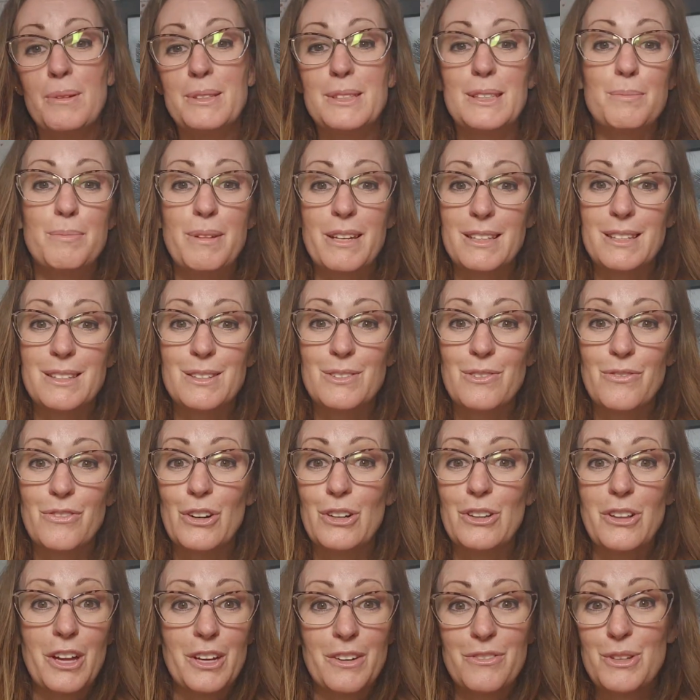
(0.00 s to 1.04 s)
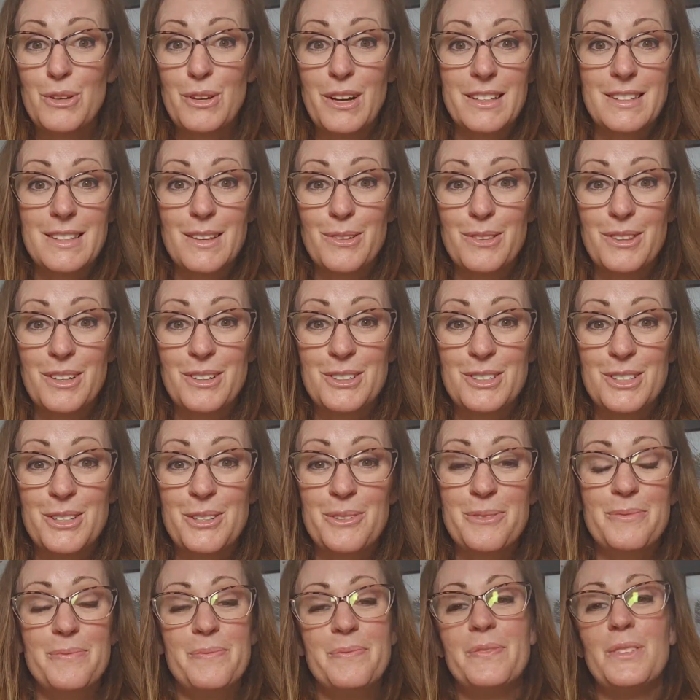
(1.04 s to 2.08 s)
hope it speaks for a lot of you guys out there too.
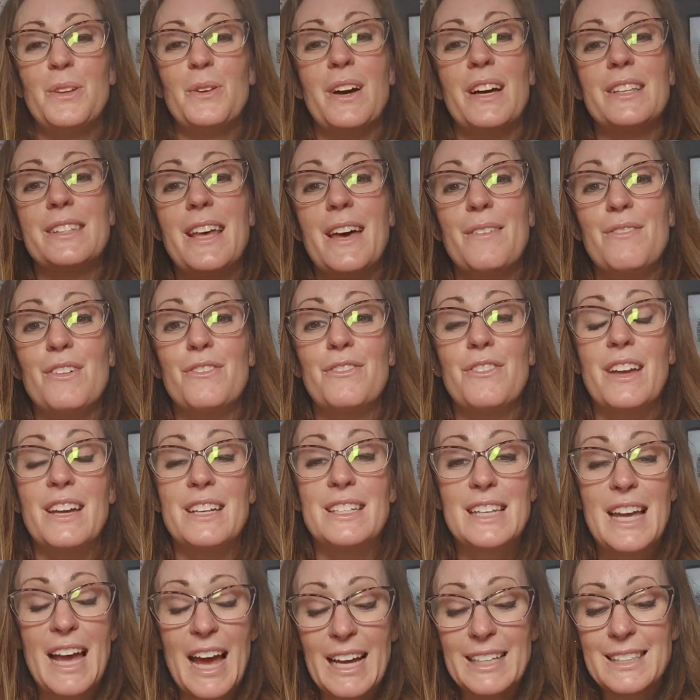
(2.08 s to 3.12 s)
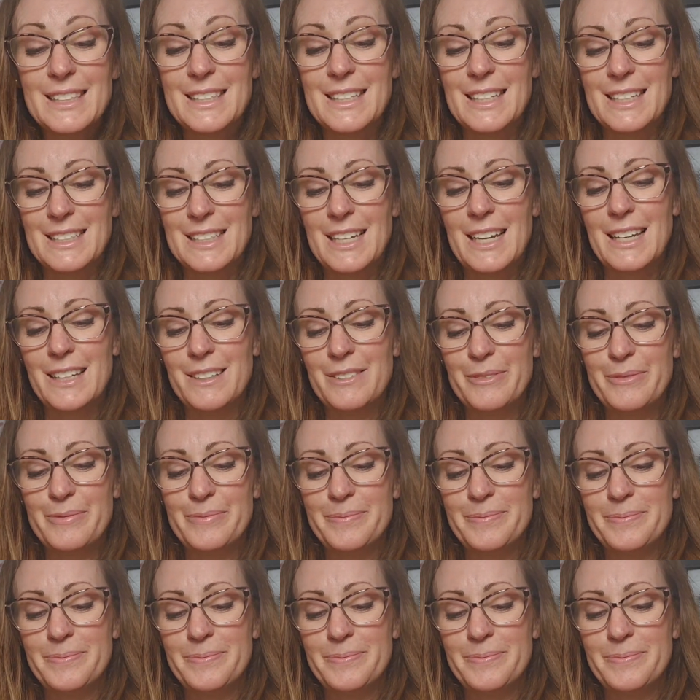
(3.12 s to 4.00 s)
You guys have a fantastic day.